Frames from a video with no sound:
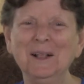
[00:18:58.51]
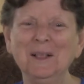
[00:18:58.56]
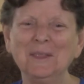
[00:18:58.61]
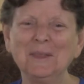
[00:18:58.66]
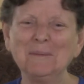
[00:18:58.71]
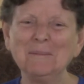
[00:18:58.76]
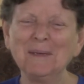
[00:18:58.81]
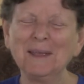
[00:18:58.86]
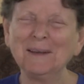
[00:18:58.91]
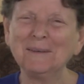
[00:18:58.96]

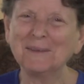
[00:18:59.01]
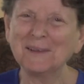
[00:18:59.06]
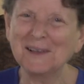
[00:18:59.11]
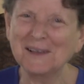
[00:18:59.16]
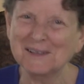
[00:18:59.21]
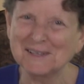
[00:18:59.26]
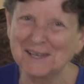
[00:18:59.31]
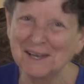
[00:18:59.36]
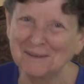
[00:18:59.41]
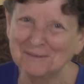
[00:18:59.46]
that made
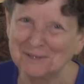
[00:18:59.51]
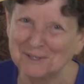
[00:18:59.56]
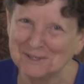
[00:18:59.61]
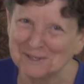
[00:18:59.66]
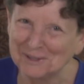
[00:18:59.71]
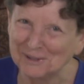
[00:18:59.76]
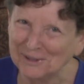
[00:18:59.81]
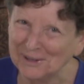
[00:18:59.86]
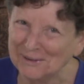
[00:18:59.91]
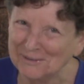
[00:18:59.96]
us have to
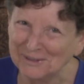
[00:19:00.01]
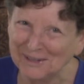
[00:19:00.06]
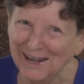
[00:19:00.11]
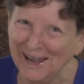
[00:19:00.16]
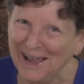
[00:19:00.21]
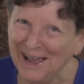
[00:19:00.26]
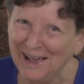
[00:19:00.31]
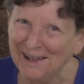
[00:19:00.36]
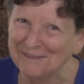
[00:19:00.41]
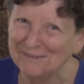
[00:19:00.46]
start even a
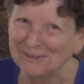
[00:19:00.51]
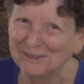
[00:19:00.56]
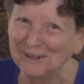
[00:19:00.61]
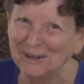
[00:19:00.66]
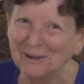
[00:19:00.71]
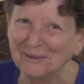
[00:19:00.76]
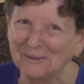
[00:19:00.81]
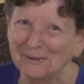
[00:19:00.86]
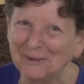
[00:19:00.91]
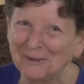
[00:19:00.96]
half an
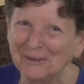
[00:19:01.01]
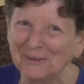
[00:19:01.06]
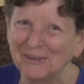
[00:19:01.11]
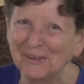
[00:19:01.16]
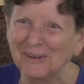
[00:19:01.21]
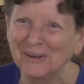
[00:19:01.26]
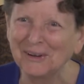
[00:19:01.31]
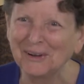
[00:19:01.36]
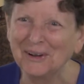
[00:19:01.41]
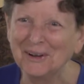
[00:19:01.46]
hour
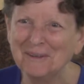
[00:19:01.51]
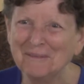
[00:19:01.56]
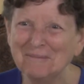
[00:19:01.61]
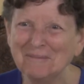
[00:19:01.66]
earlier.